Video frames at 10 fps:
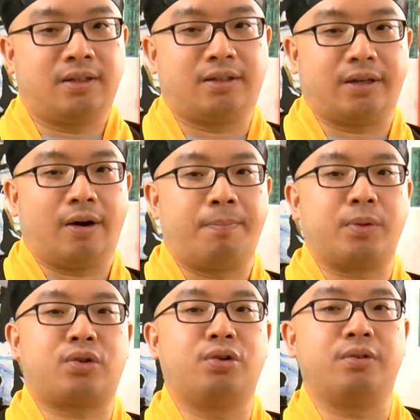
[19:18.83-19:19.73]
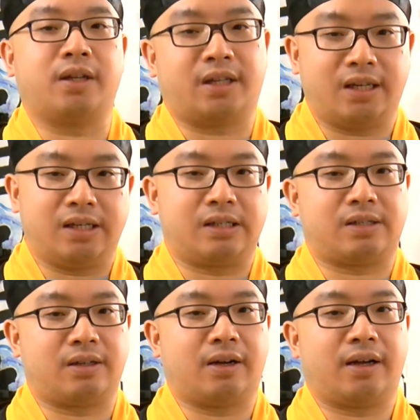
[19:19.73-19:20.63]
the
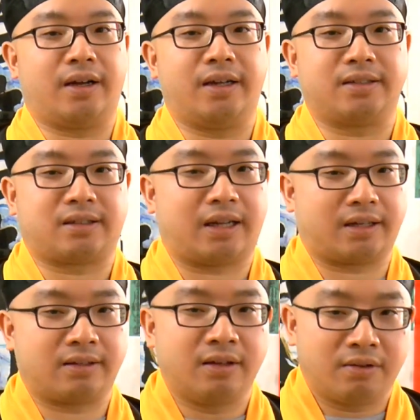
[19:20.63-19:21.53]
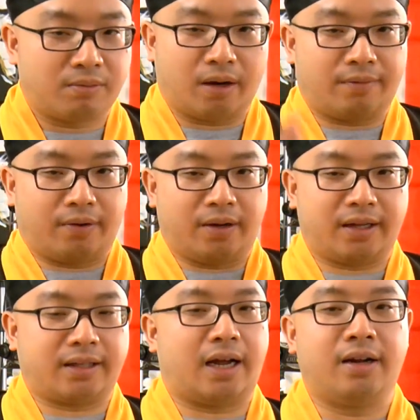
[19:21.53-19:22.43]
opportunities is, like whatever,
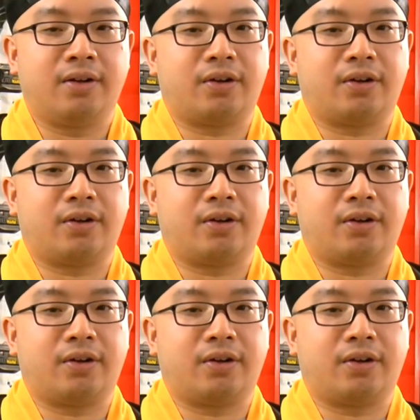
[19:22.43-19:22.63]
like that.